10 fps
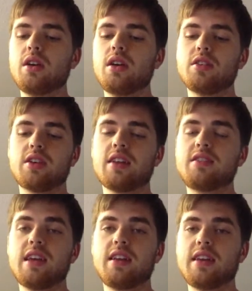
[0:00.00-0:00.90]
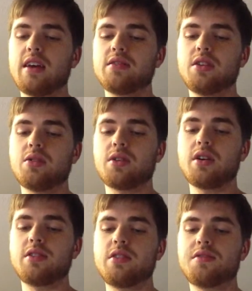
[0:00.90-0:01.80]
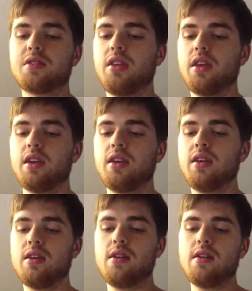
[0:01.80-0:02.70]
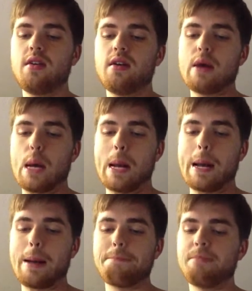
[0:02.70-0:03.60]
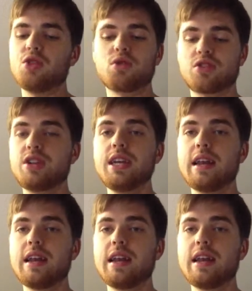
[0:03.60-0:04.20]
and kind of sand it down so you don't cut yourself or anything. And you'll just clean